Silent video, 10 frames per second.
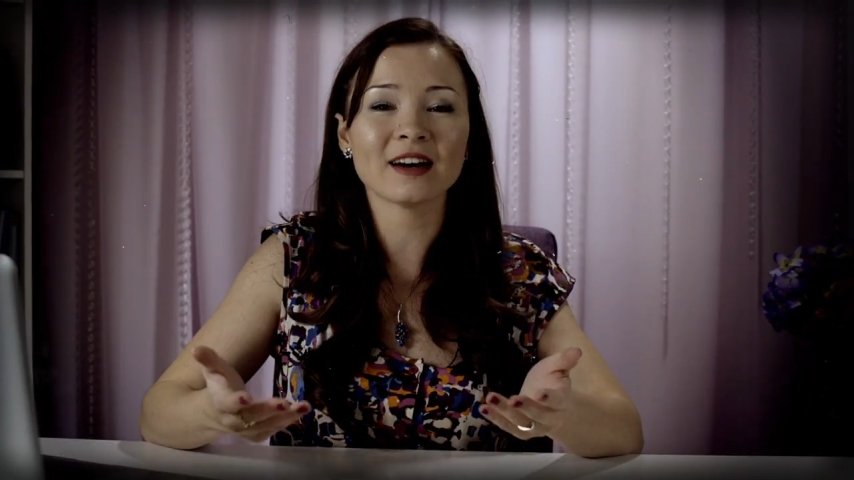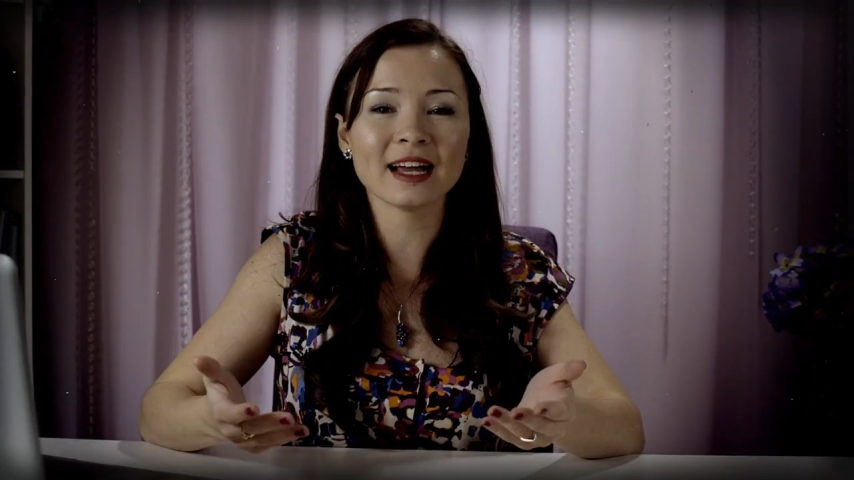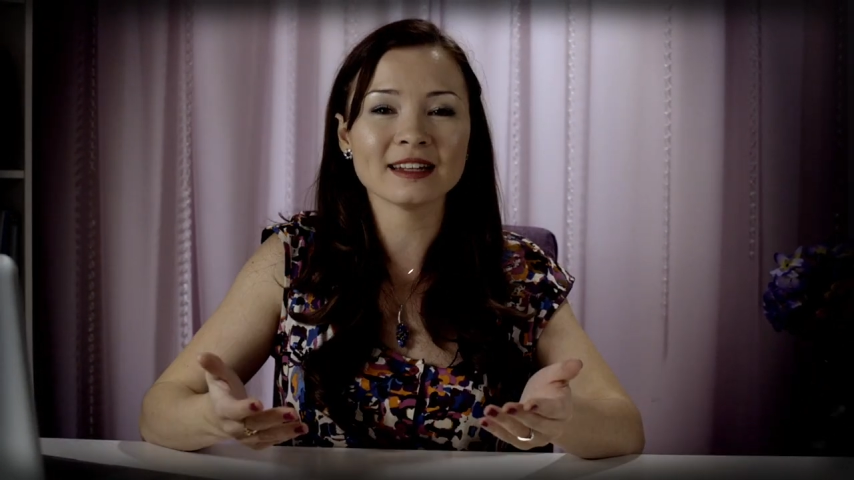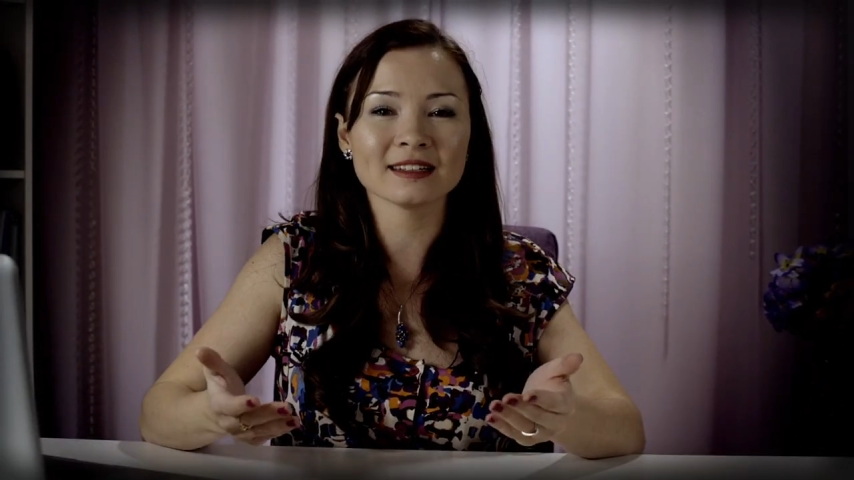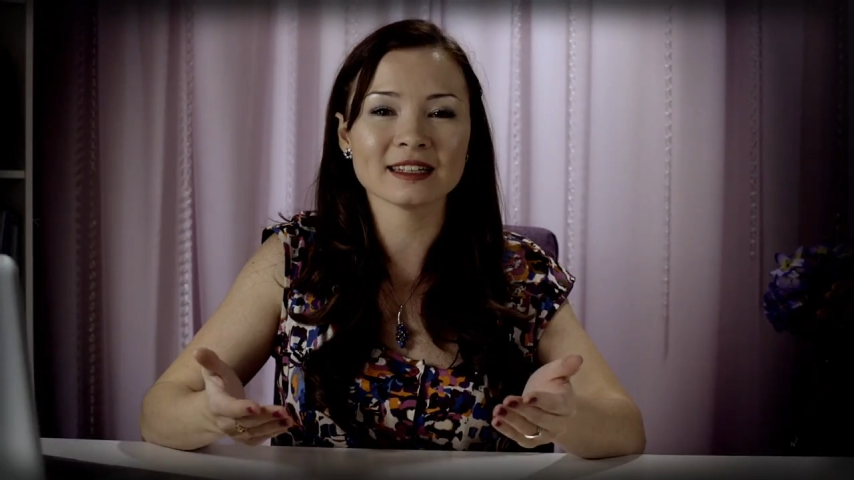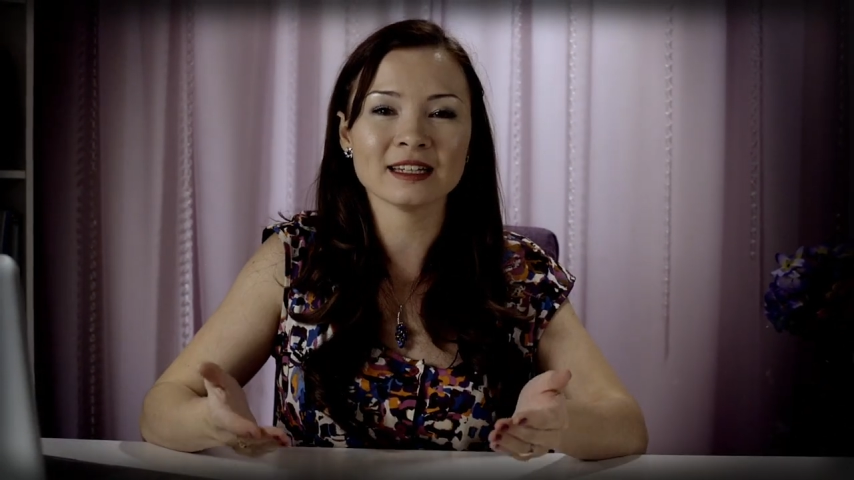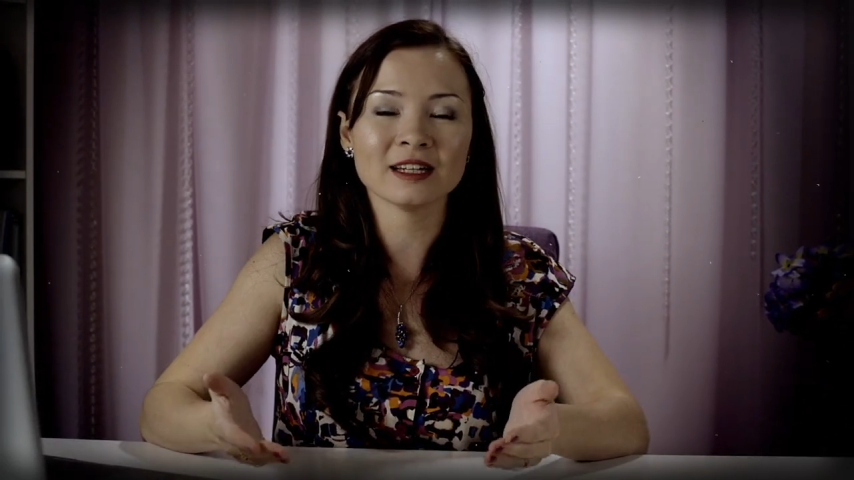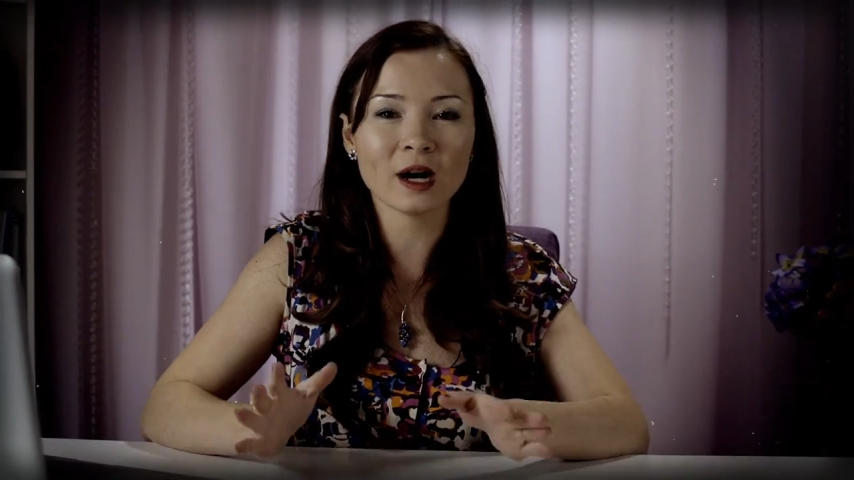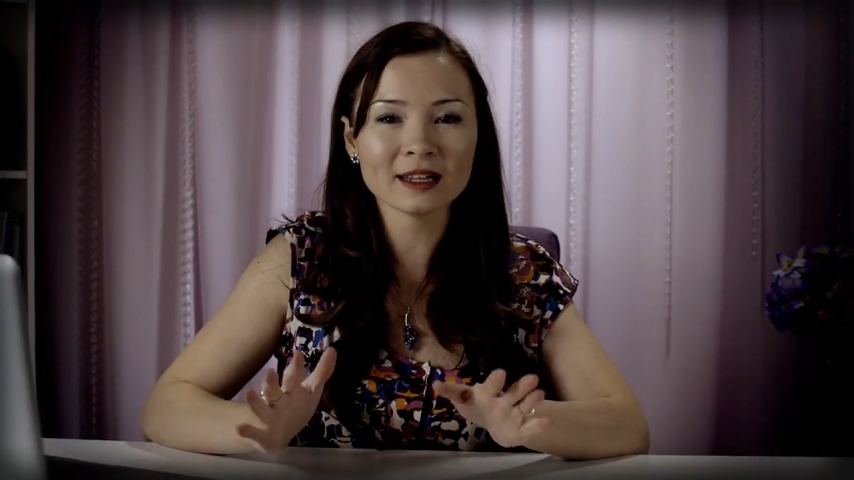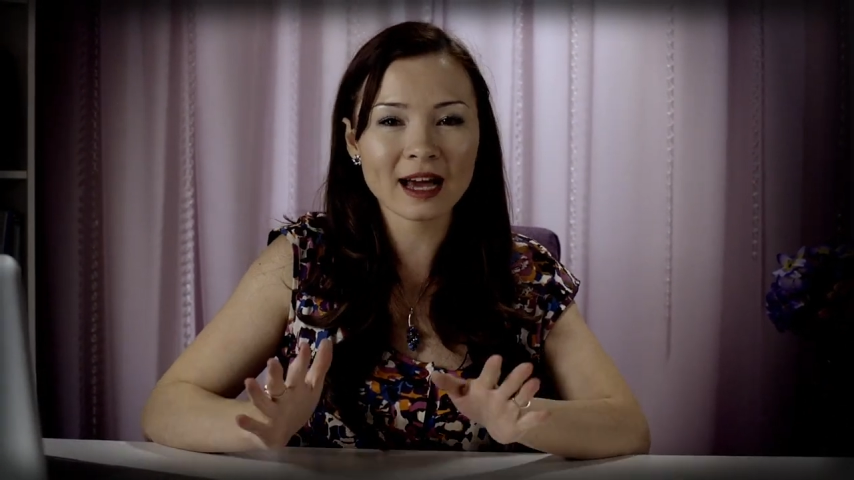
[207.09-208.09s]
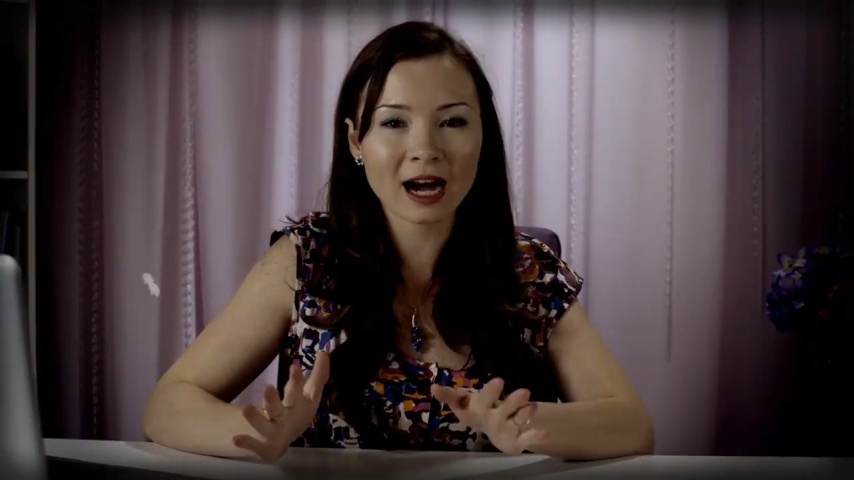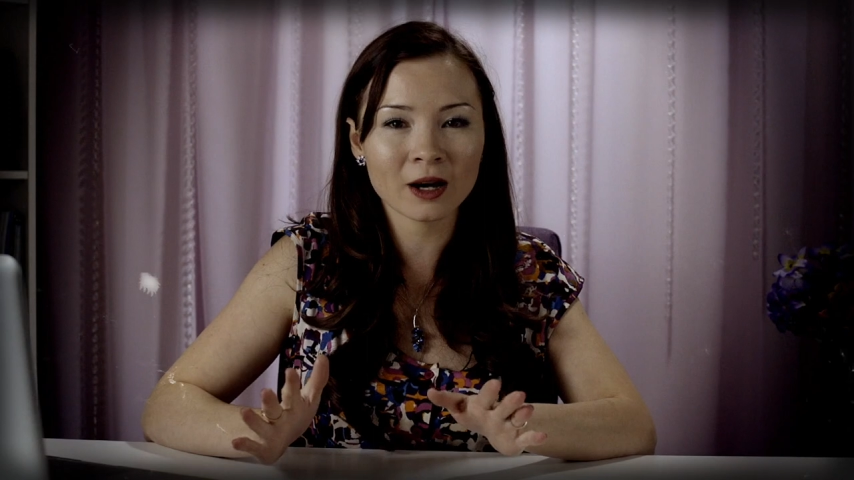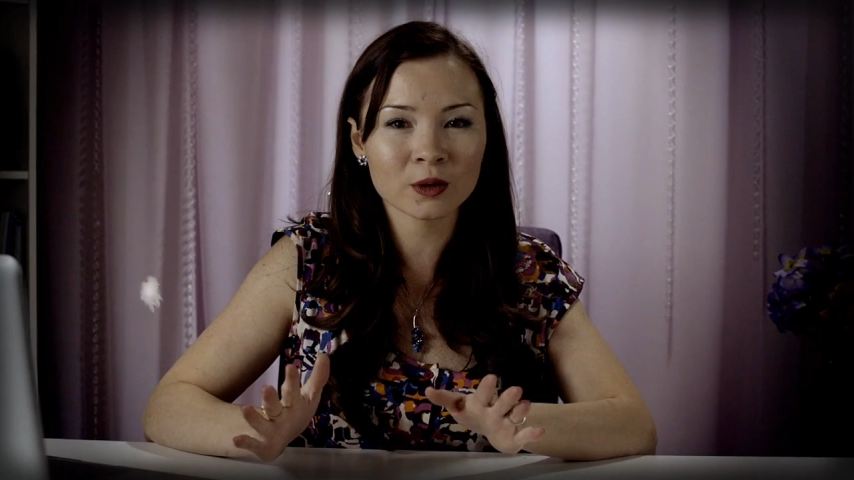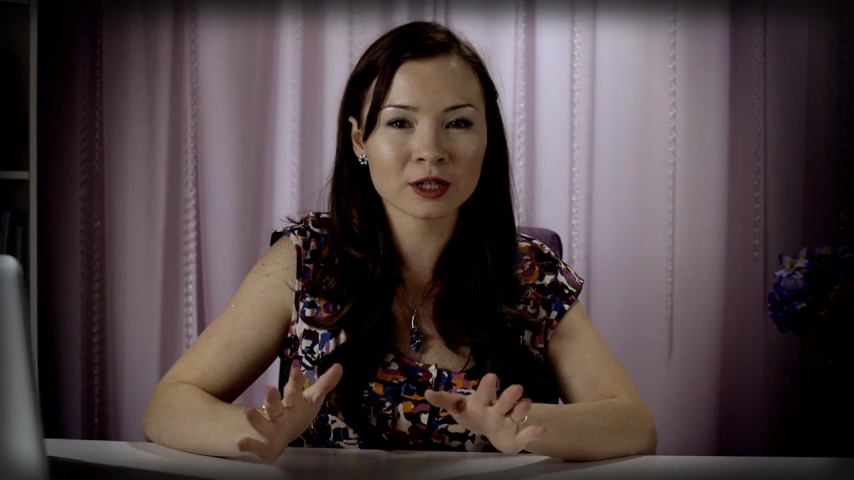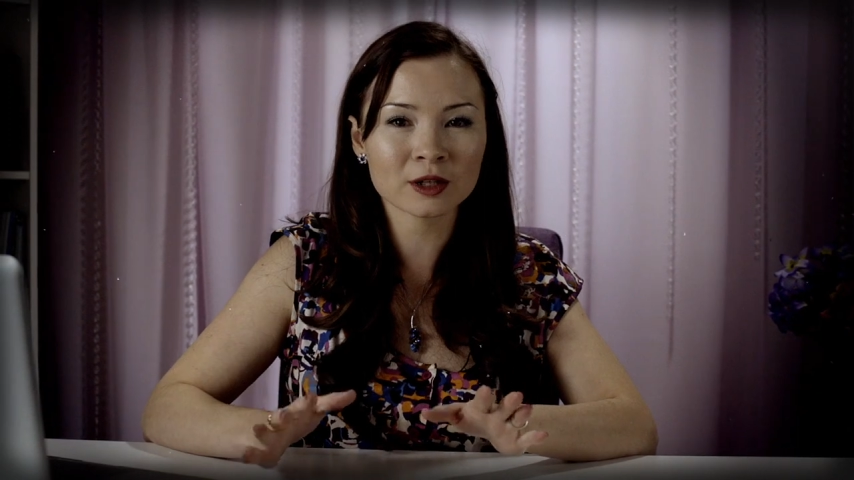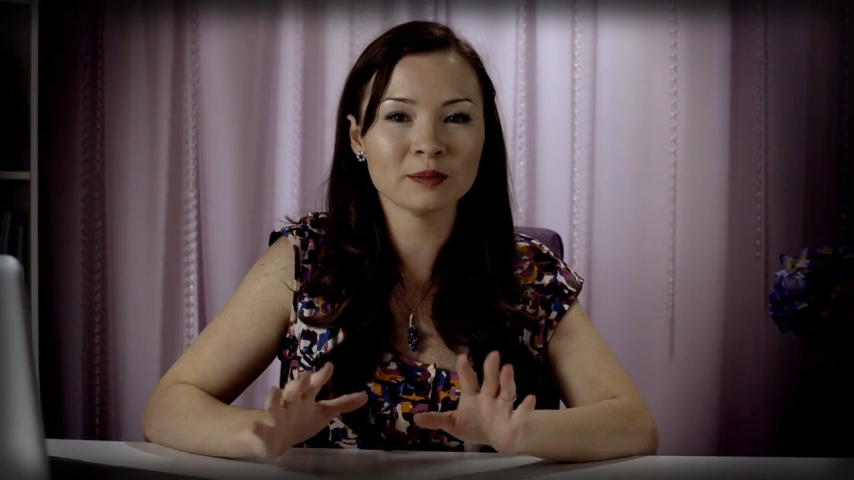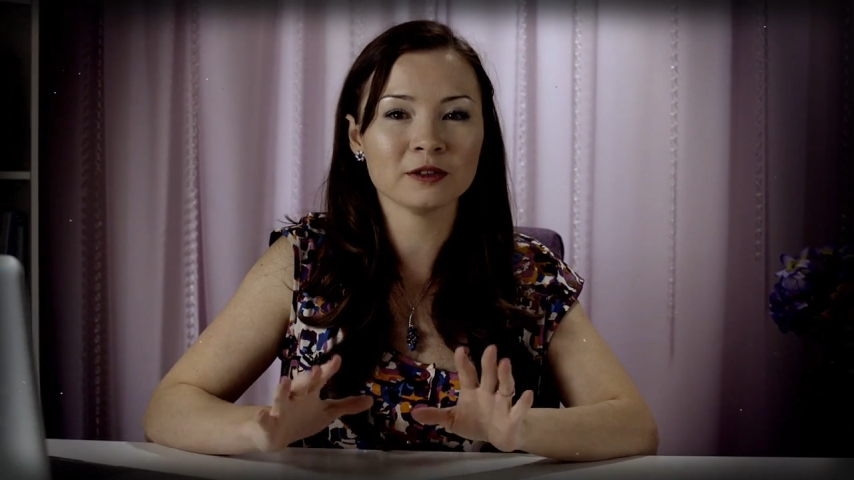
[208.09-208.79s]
Finally, 1 hour